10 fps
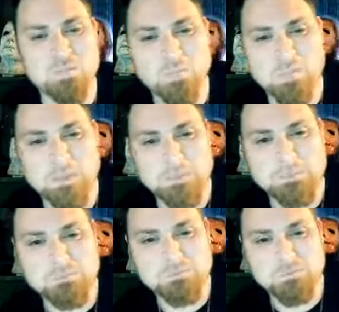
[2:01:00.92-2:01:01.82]
on pretty
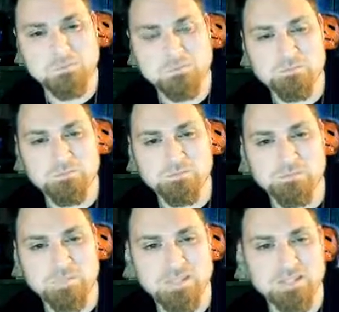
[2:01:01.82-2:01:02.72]
good display, but
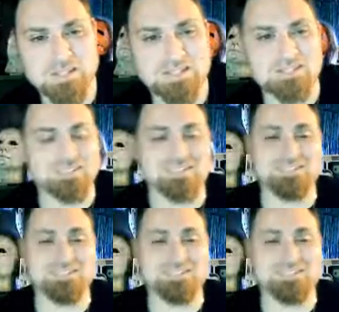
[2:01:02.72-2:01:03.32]
yeah,